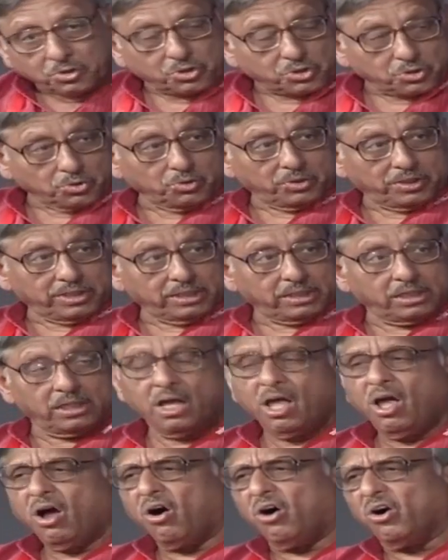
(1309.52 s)
shoulder
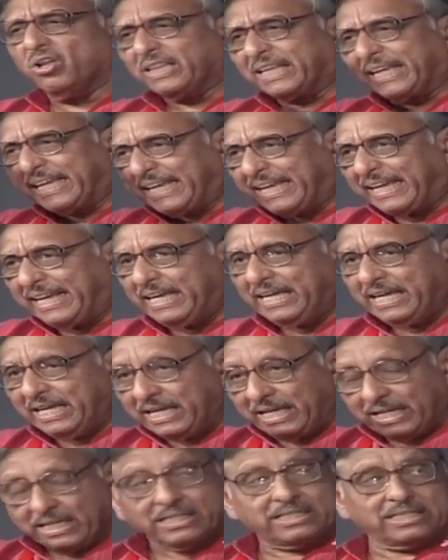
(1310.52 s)
on key
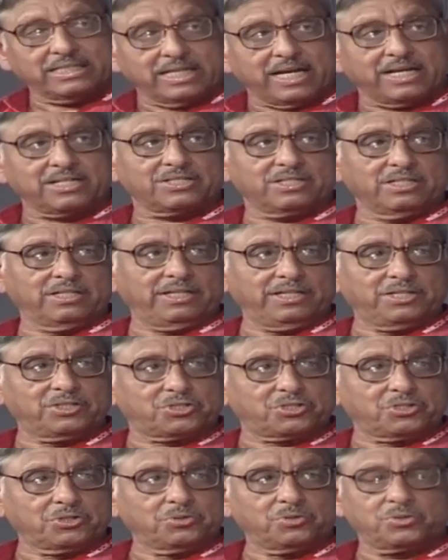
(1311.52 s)
international
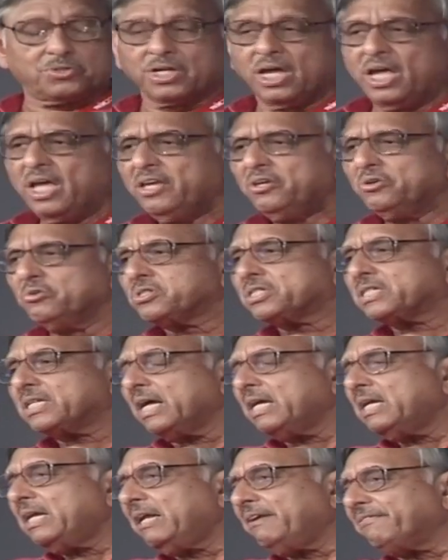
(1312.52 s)
issues, you'll
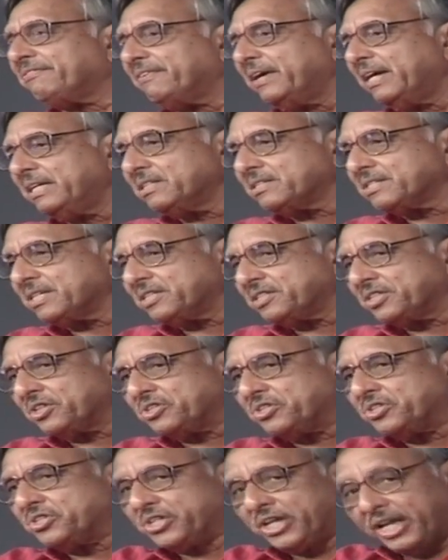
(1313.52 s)
suddenly find such a
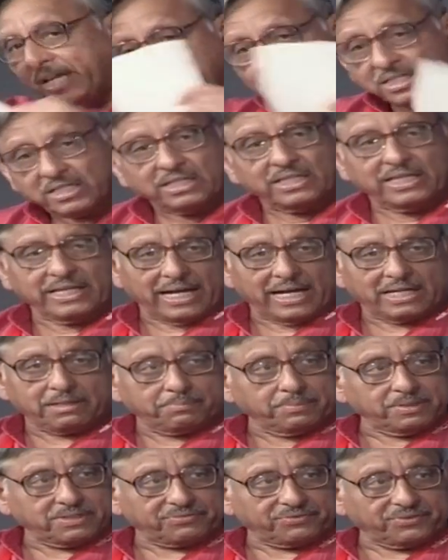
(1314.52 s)
change in the
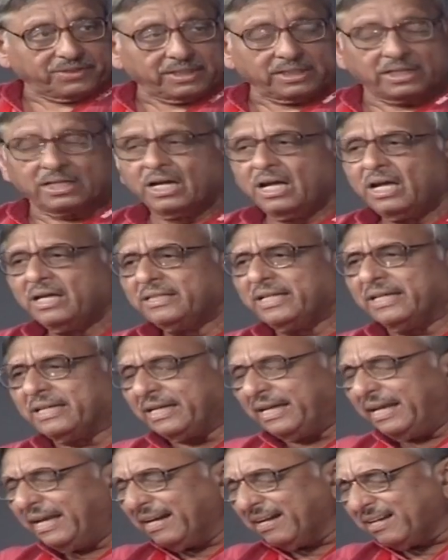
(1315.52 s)
atmosphere that
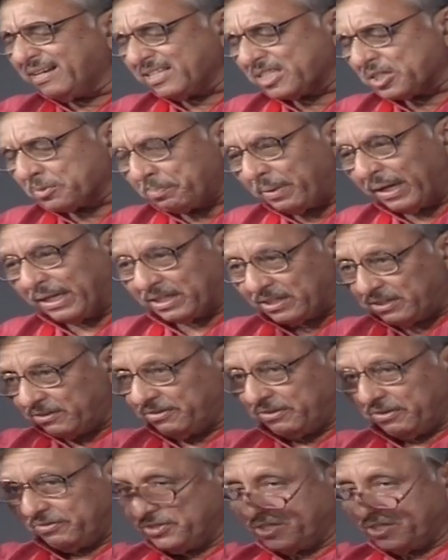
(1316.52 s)
irrespective of